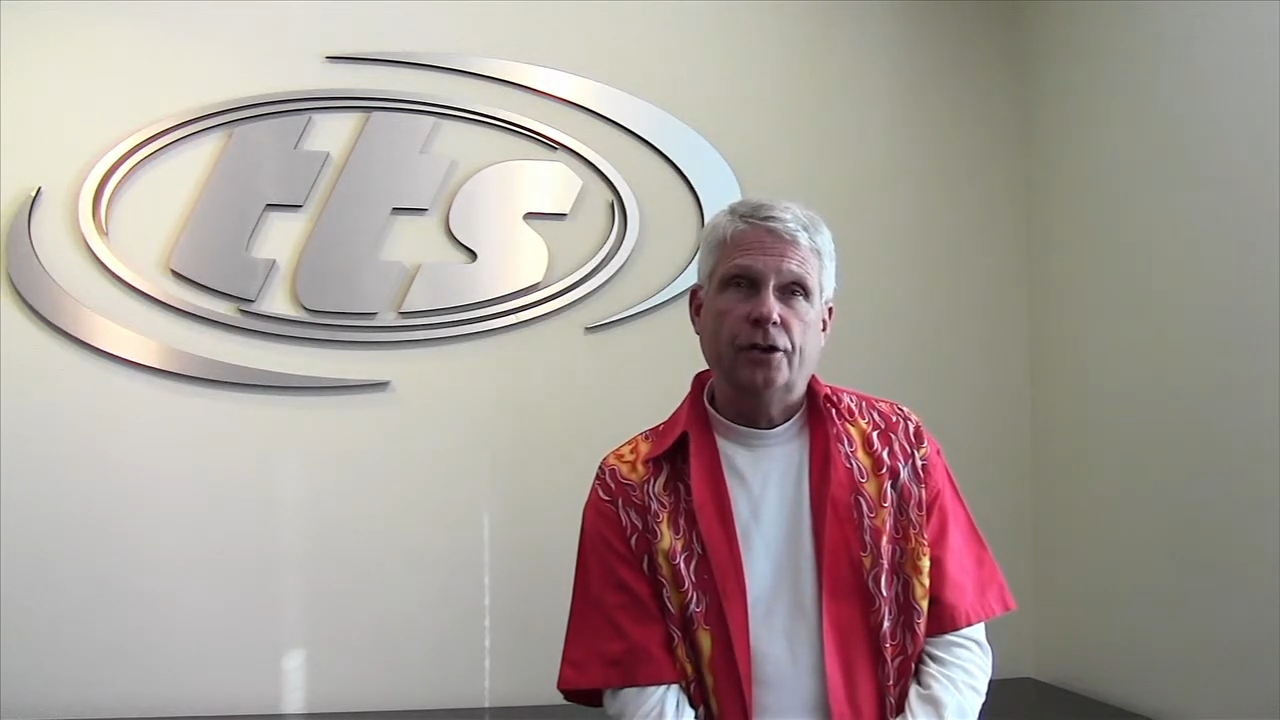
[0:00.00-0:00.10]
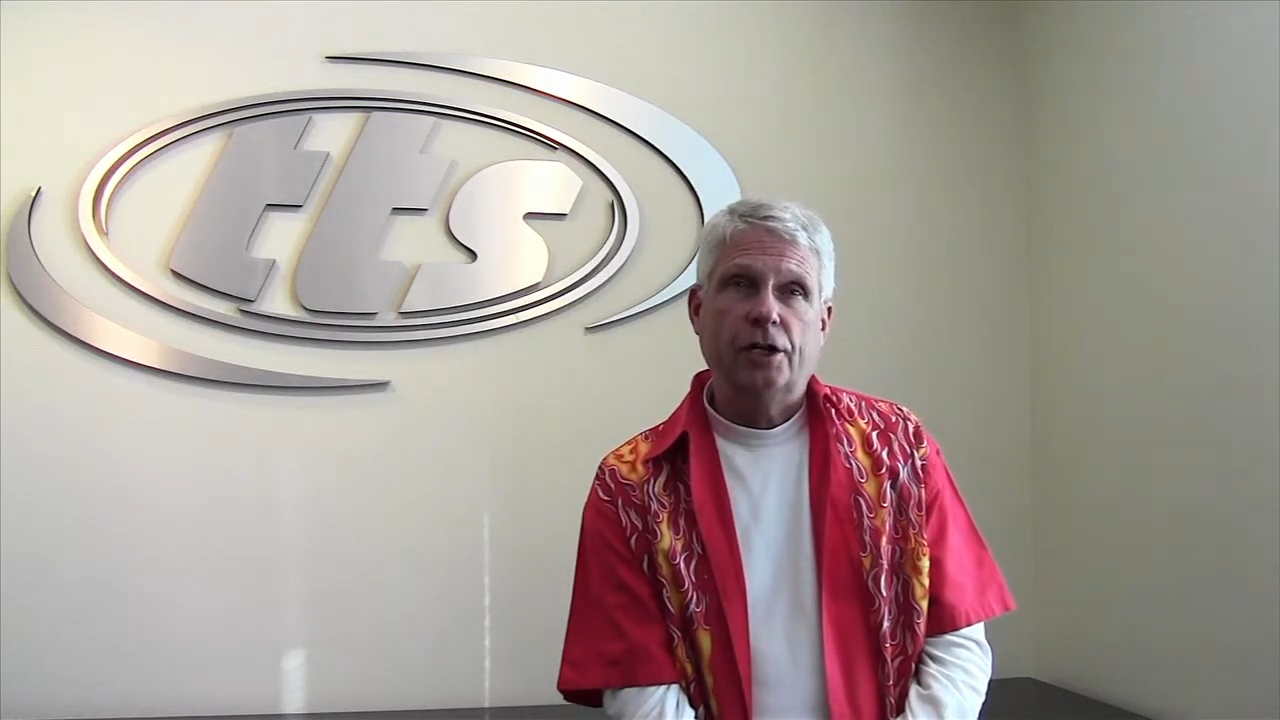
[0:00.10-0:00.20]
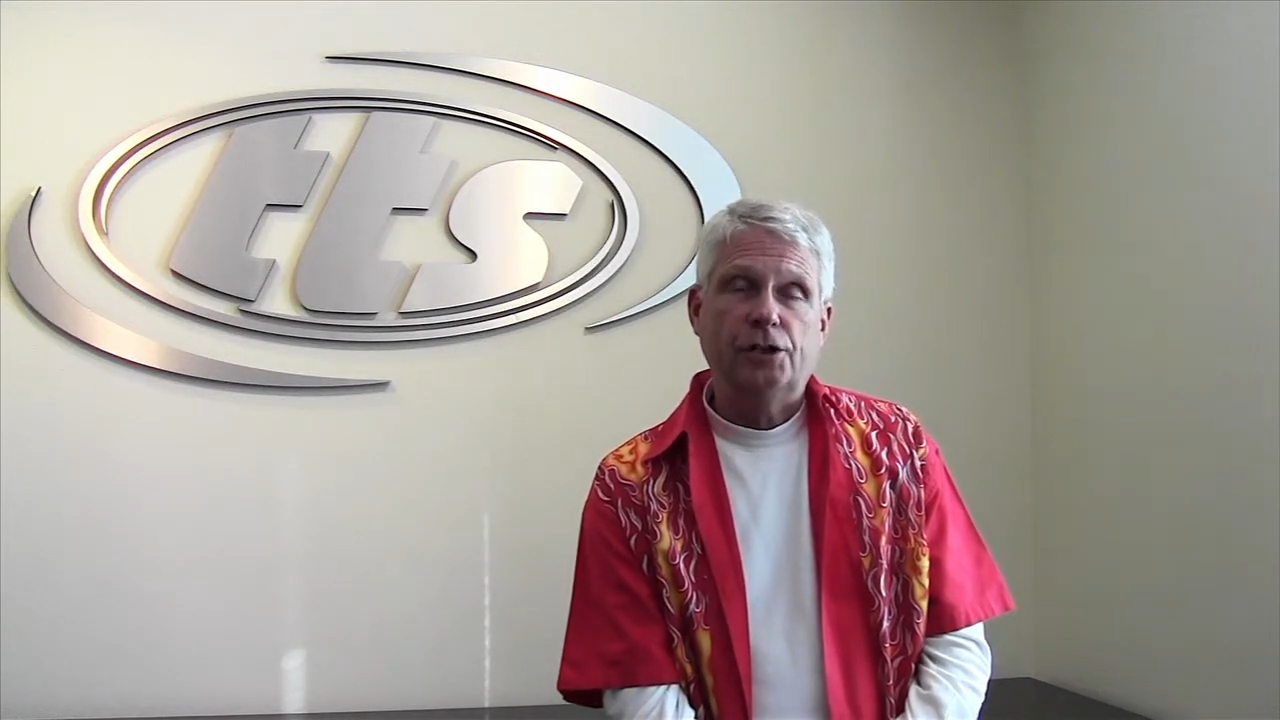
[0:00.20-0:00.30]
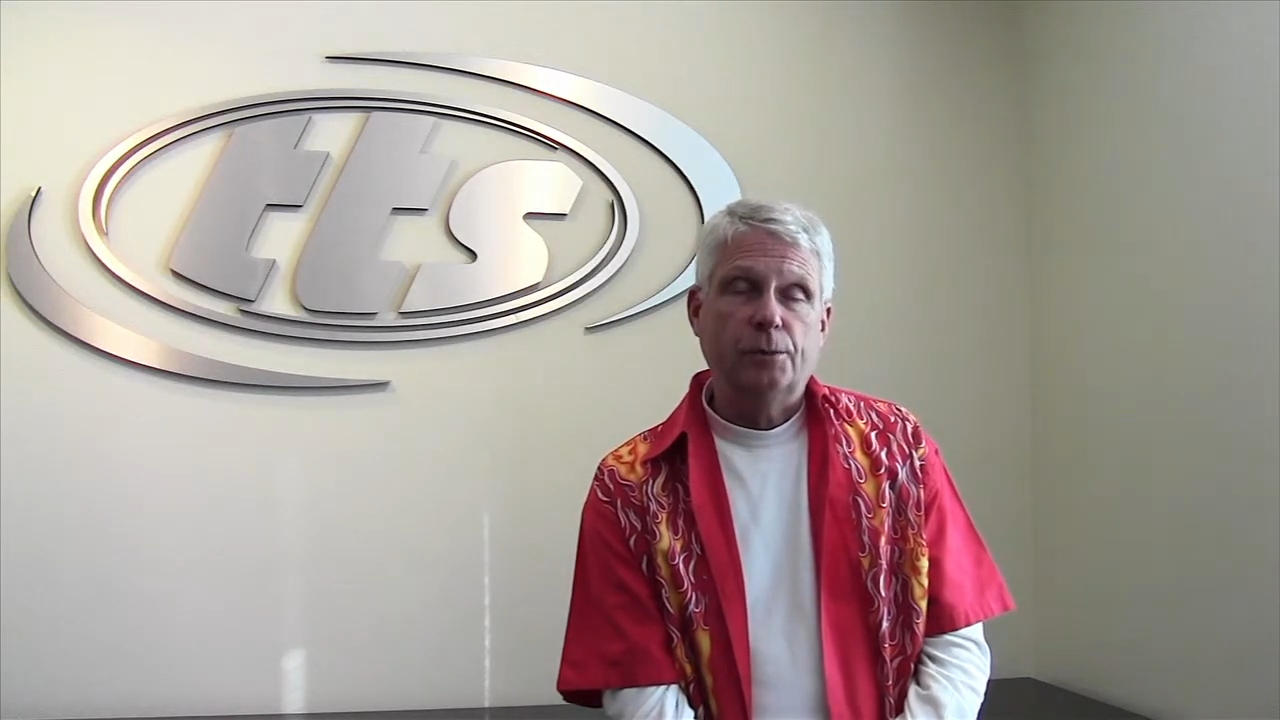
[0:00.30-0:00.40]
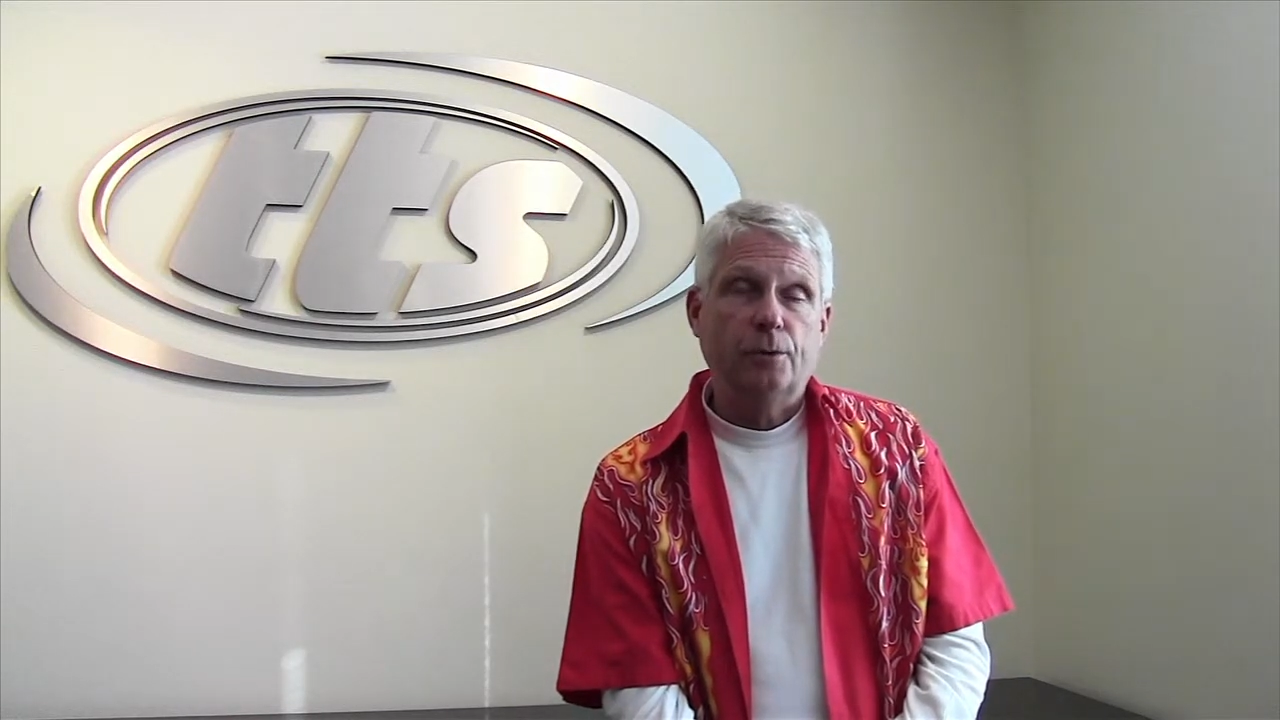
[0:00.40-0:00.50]

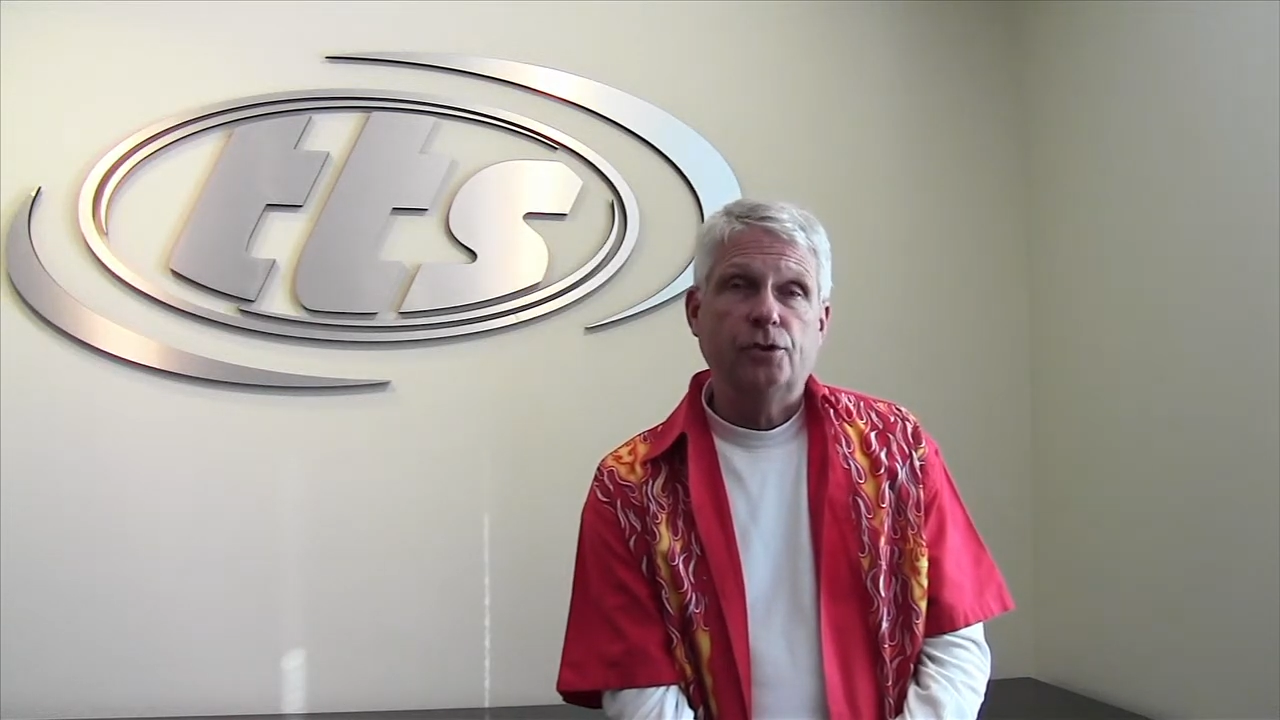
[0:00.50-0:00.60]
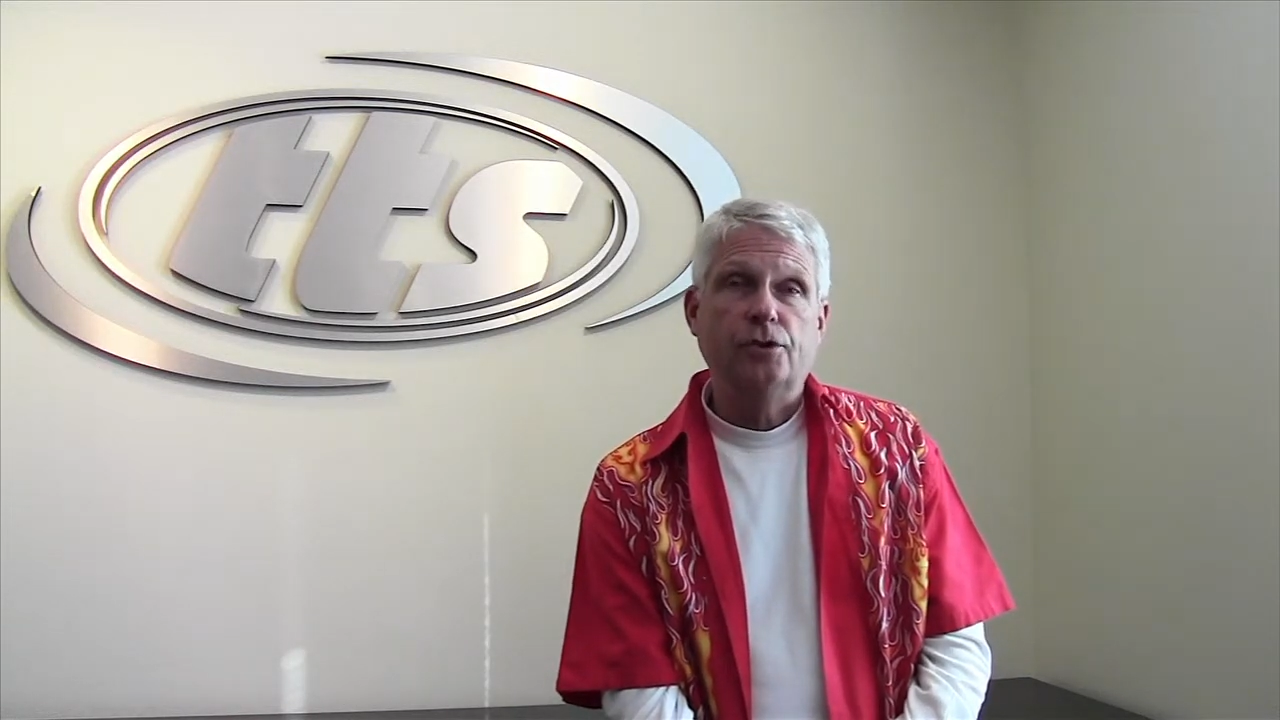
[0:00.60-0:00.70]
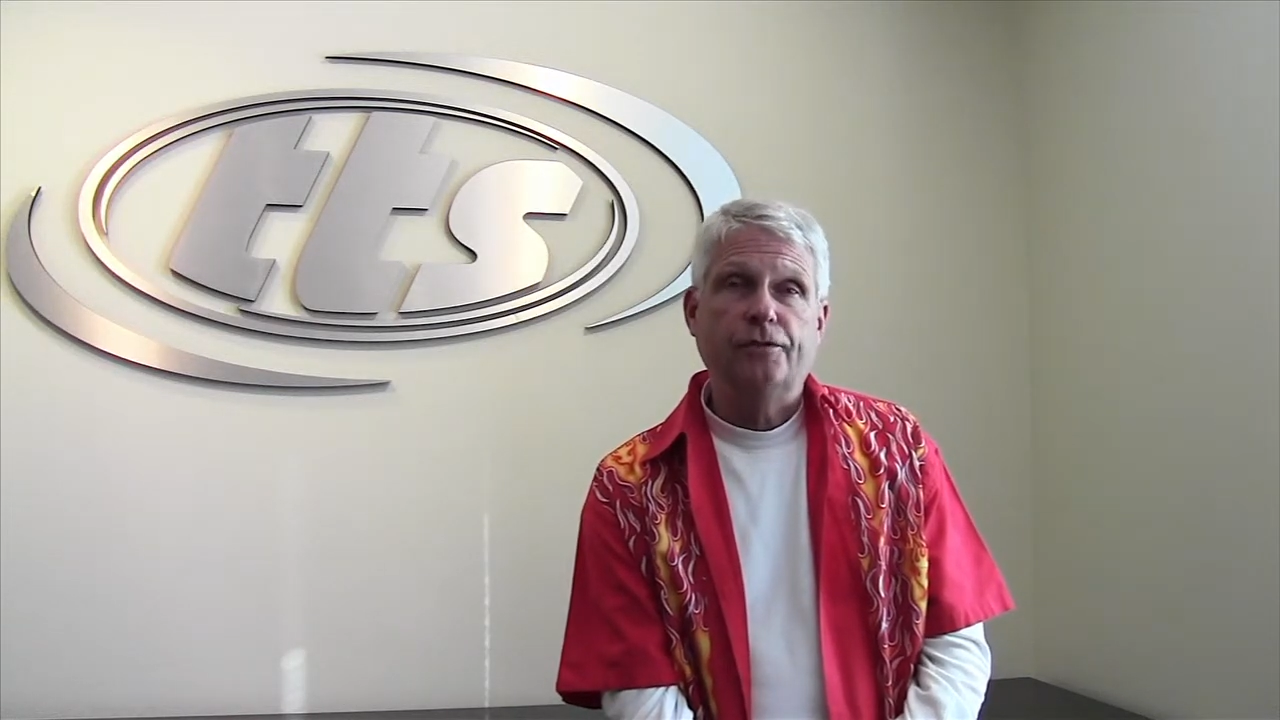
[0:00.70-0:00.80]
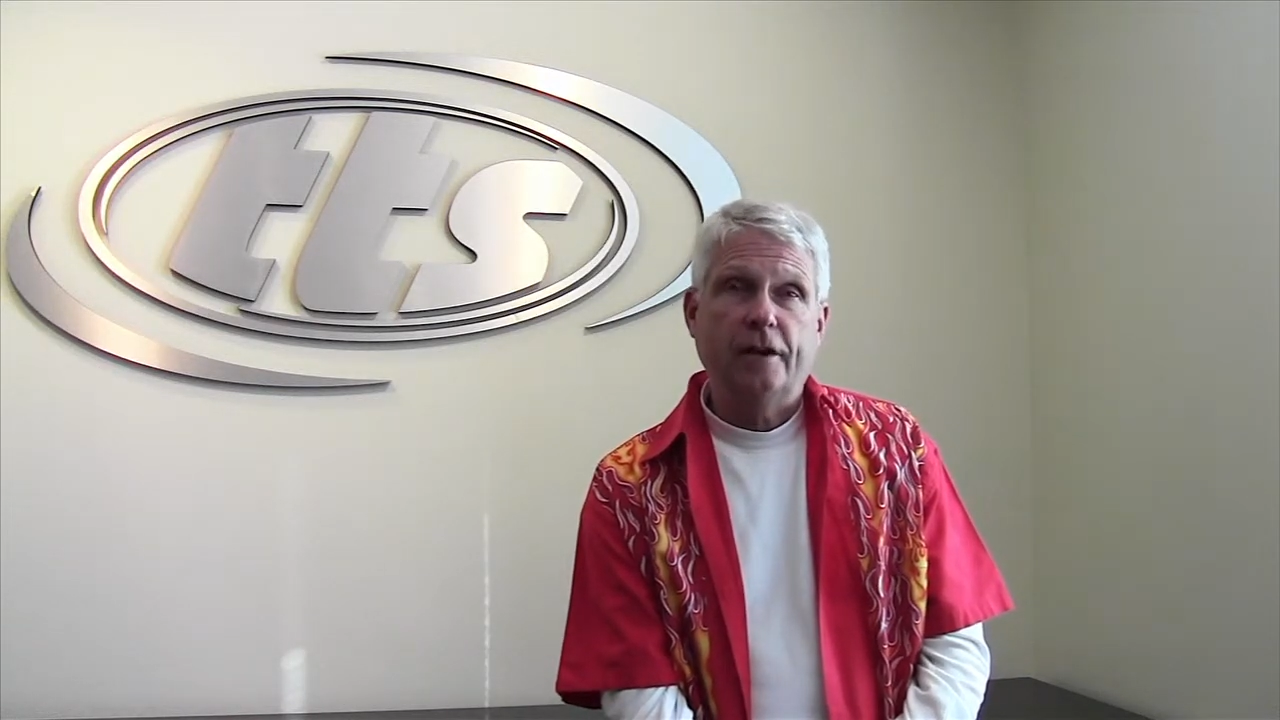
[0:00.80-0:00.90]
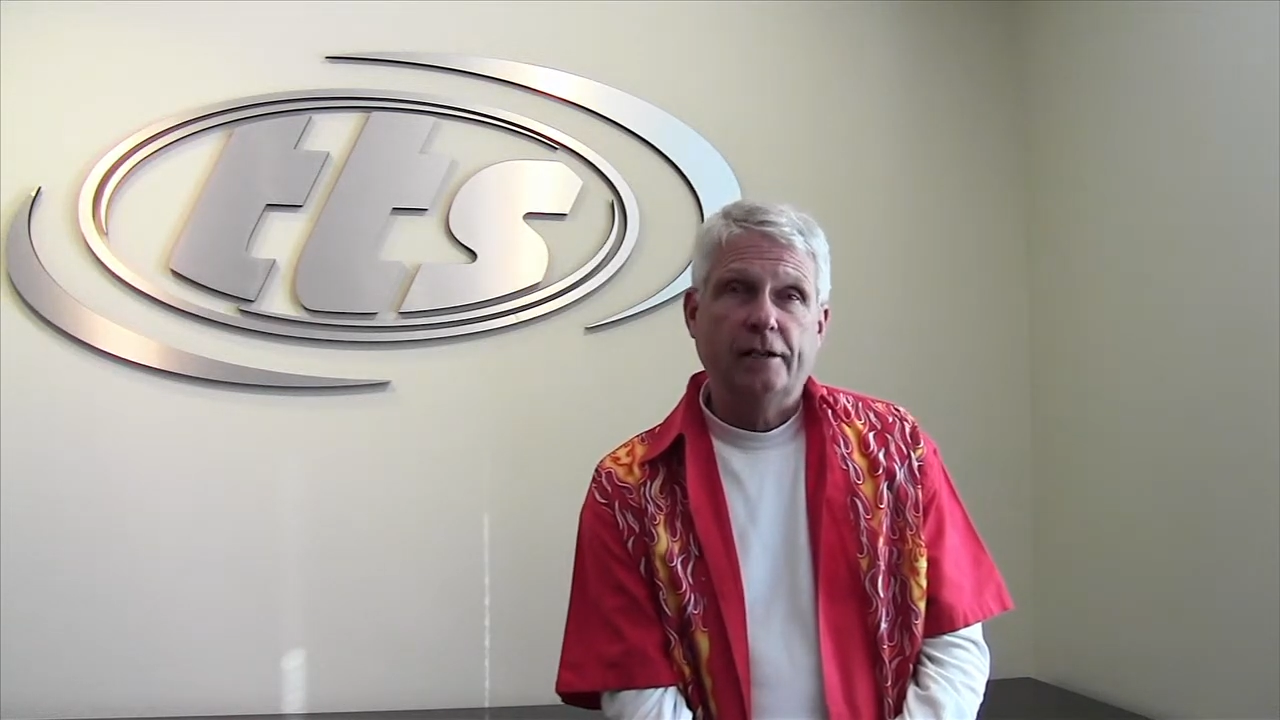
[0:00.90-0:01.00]
customers
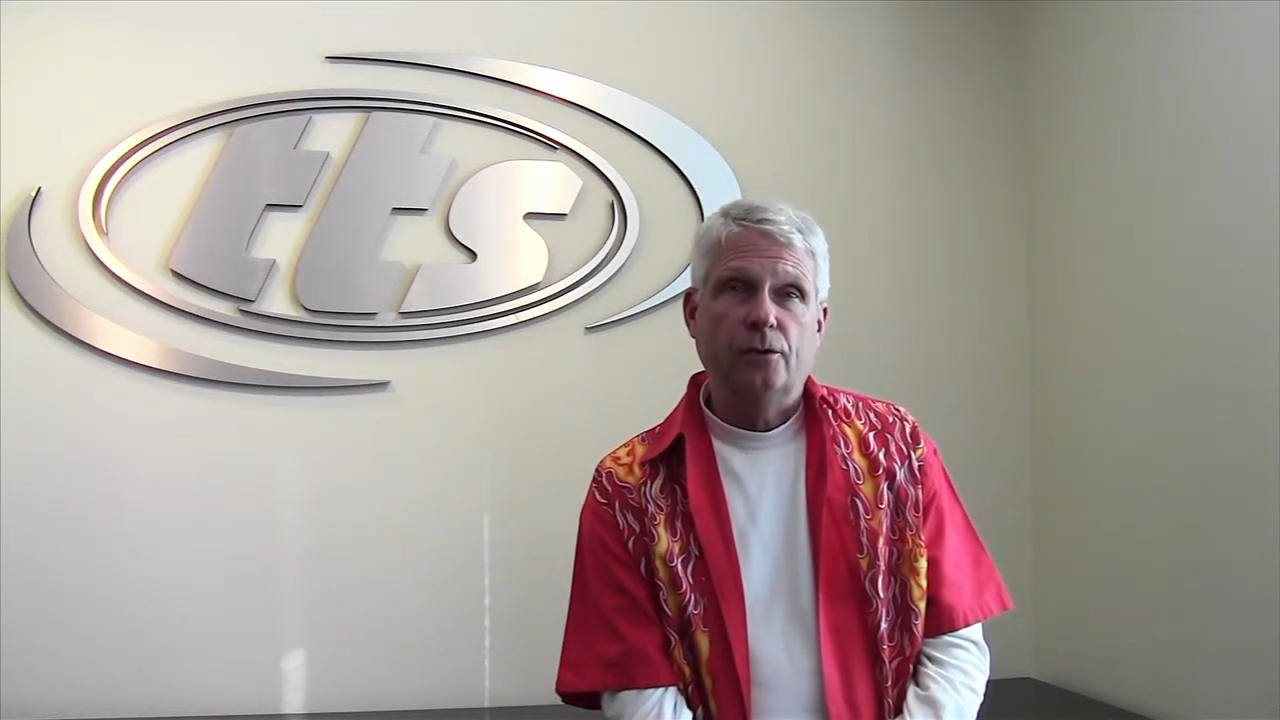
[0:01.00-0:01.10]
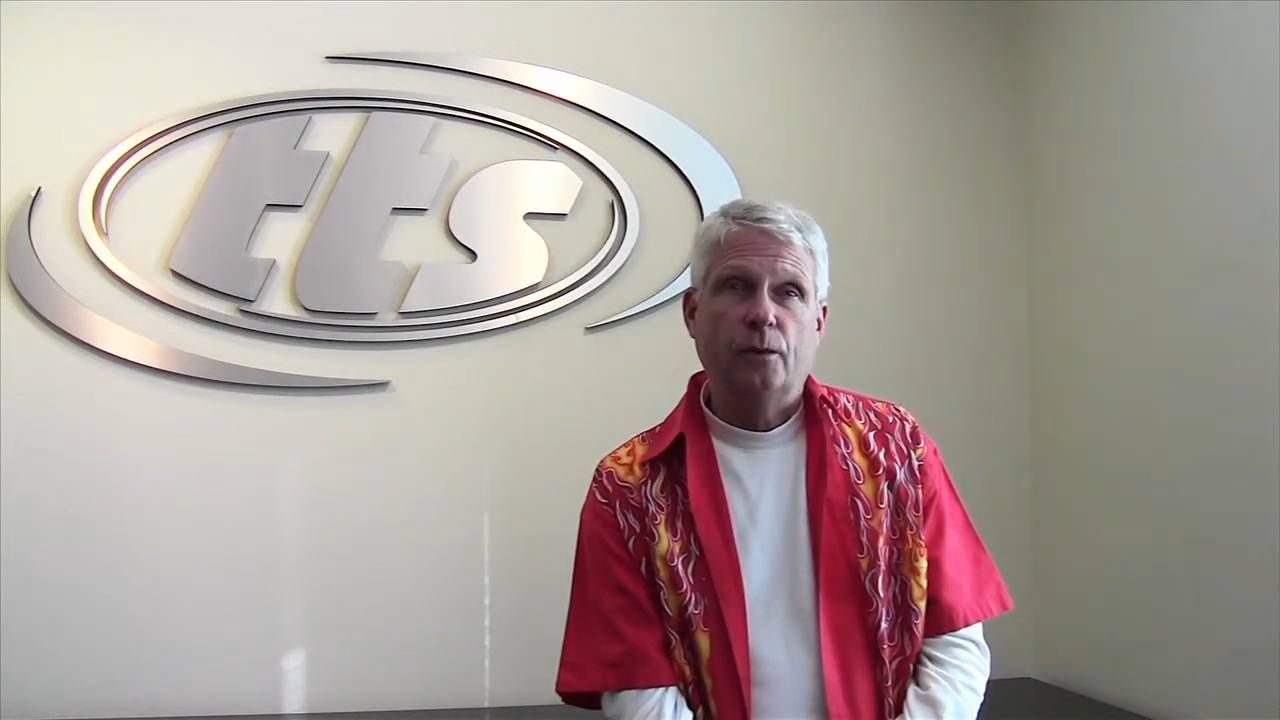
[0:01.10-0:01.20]
to find